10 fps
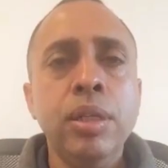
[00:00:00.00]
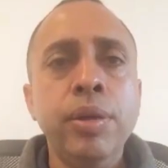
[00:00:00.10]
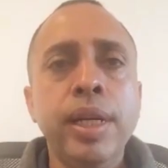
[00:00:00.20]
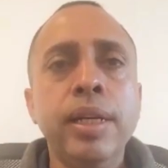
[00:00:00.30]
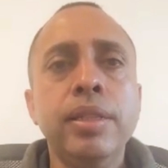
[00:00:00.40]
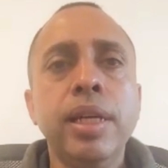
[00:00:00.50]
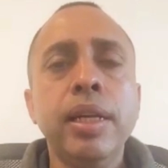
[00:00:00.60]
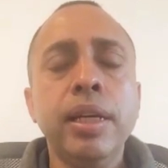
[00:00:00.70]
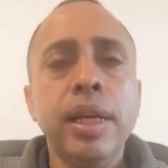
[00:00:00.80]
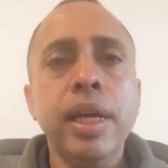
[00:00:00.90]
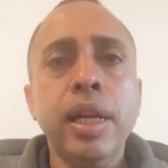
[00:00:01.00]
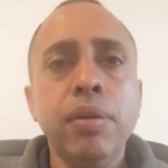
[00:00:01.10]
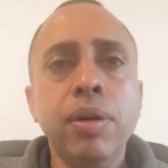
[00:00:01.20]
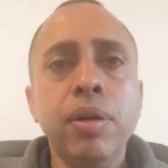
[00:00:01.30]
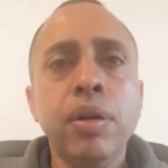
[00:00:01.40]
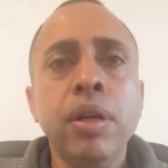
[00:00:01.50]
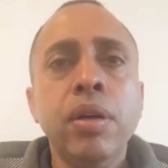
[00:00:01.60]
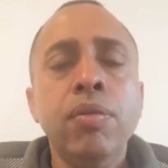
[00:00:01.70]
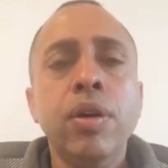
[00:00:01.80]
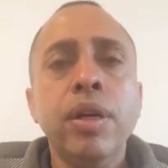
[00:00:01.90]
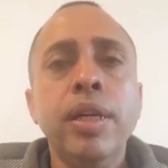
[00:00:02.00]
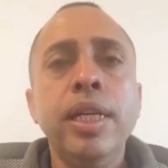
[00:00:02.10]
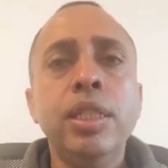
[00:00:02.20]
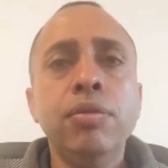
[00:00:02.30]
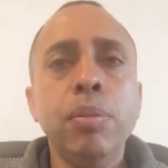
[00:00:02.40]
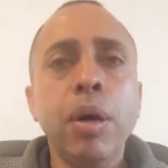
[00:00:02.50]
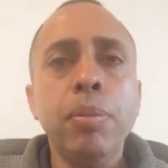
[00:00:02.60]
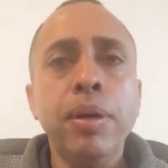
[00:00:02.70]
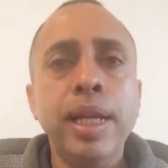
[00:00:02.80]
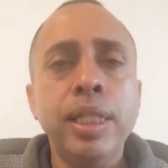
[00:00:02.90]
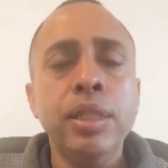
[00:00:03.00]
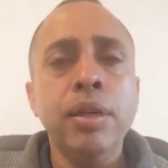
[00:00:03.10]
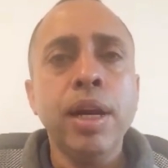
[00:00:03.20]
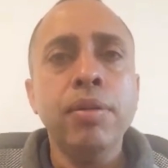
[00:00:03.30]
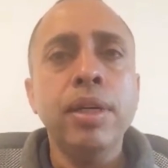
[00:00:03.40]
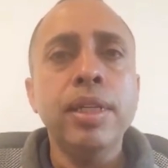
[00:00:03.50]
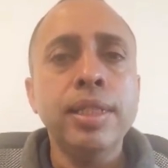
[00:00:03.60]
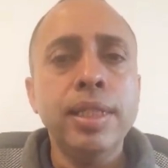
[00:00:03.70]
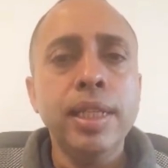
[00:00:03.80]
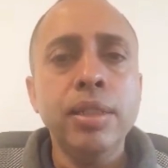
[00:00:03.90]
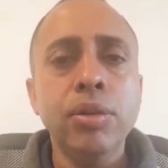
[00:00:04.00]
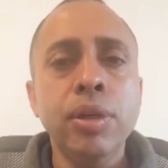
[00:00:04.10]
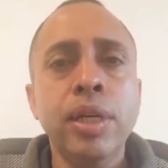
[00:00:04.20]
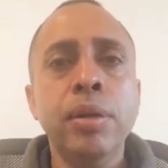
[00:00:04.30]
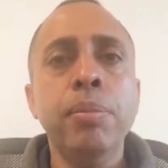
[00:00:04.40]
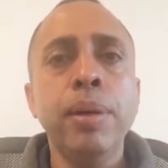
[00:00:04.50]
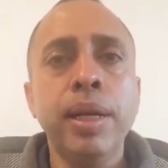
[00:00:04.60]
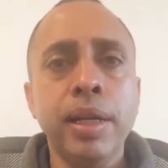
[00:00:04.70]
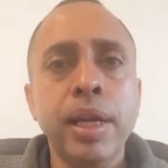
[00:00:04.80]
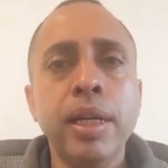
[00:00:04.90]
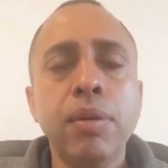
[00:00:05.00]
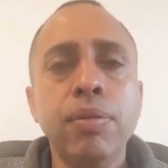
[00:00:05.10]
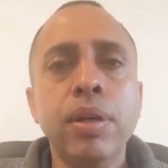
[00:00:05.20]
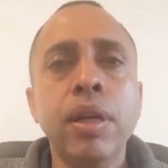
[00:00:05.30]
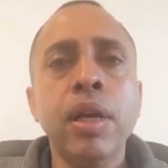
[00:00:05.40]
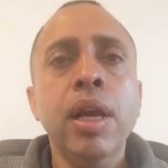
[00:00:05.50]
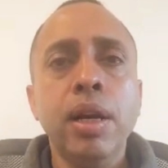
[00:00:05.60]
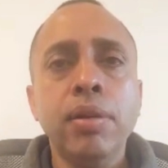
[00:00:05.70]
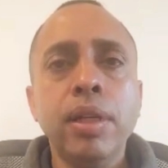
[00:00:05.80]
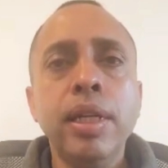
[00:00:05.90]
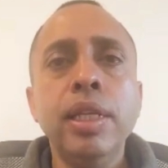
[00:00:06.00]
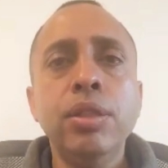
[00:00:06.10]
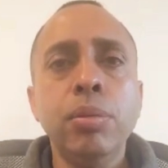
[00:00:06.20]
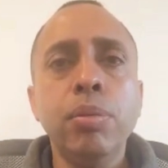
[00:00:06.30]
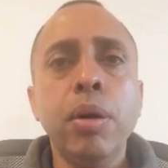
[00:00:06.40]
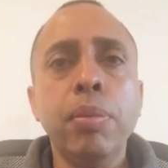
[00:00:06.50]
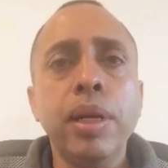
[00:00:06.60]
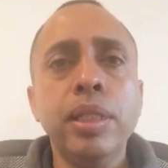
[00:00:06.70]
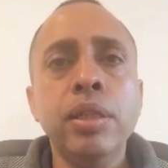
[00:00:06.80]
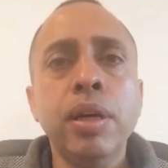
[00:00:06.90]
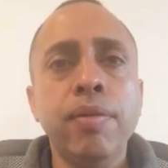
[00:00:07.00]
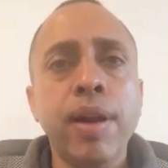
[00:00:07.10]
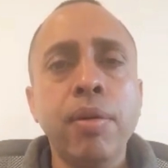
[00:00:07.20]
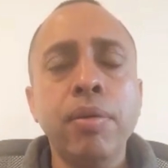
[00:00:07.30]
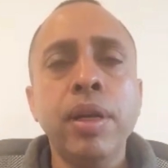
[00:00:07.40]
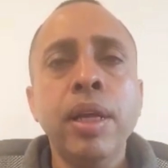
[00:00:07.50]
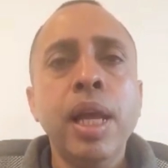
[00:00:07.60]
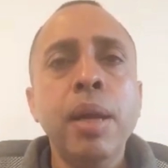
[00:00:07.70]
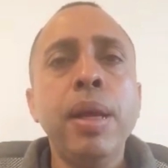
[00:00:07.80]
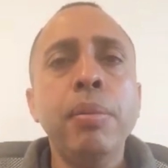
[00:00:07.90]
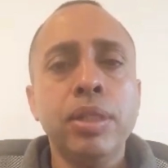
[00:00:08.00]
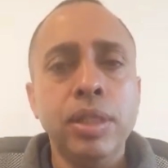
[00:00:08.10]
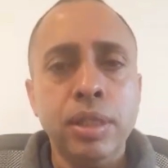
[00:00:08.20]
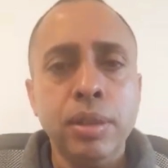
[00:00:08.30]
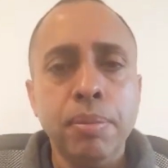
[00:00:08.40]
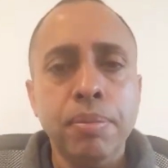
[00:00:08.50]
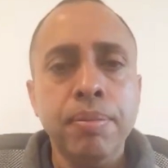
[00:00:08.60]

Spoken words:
You can design a care network for the needs of a population around a disease, or you can build a care network around the needs of the population around a payment system.